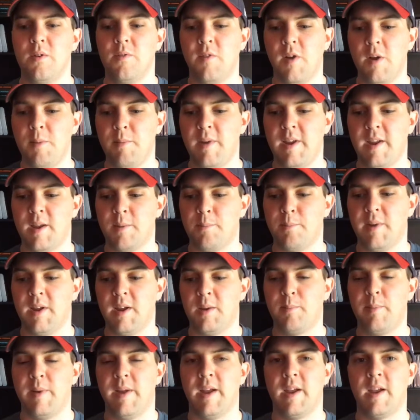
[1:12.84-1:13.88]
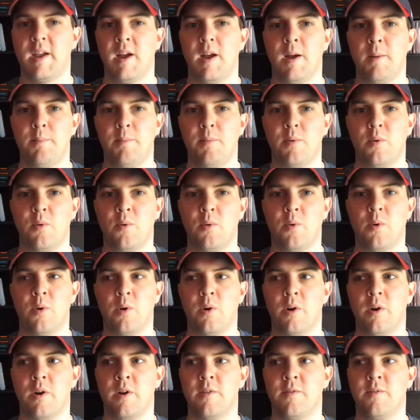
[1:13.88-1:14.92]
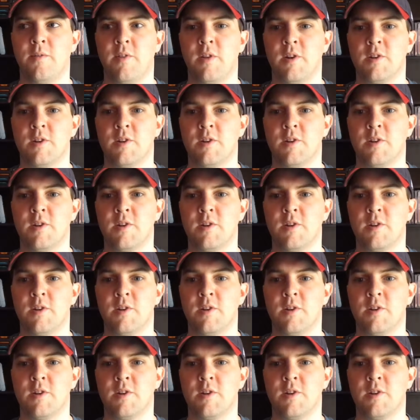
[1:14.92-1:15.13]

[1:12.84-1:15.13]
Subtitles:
If I make a big pickup, or if